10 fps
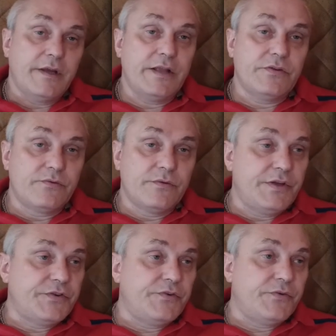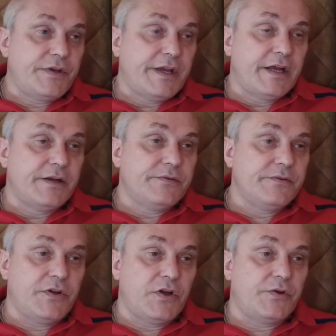Any religion, you
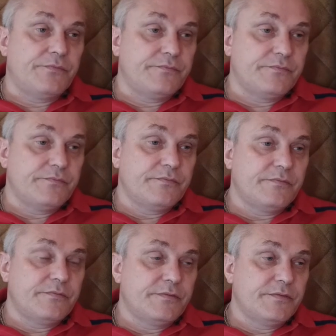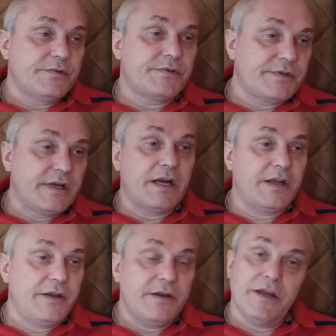can, you know,
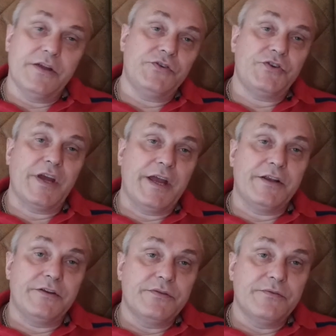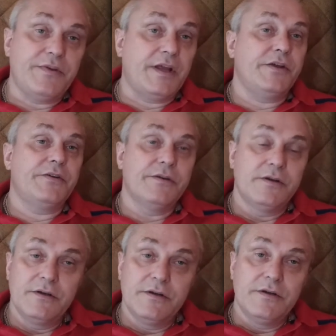study and chant Vedic
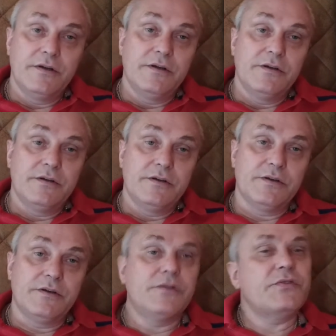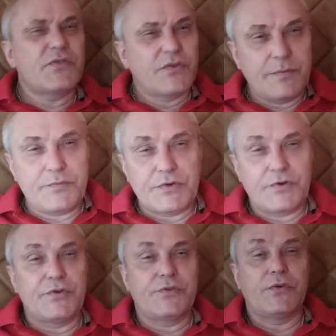
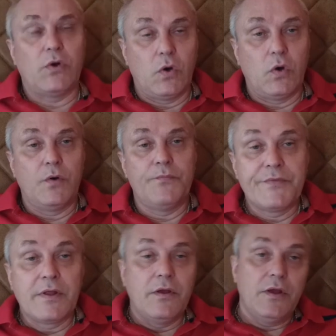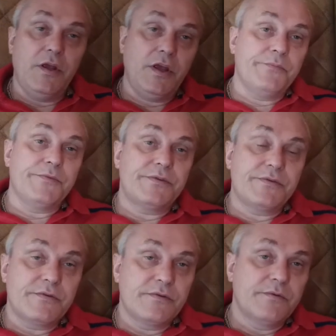scriptures or
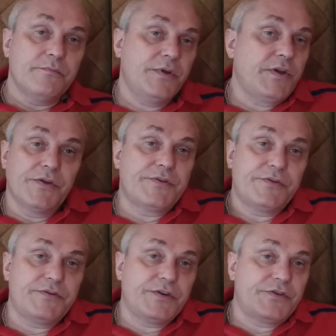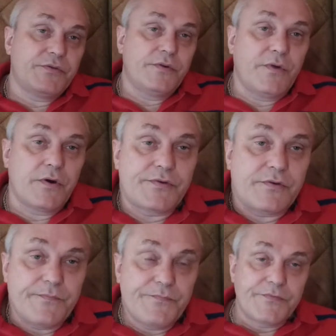hymns because it's just
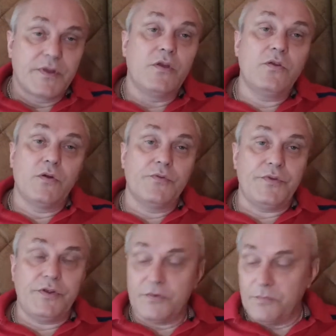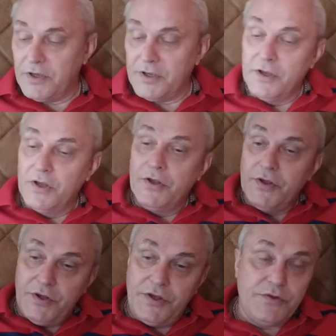universal. You don't need to be
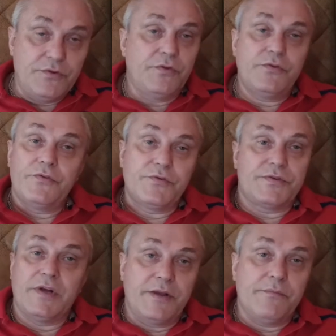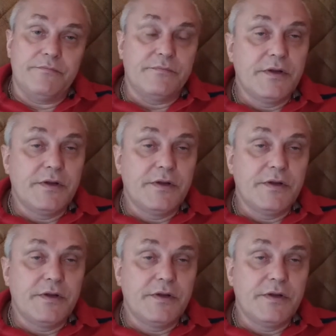Hindu to study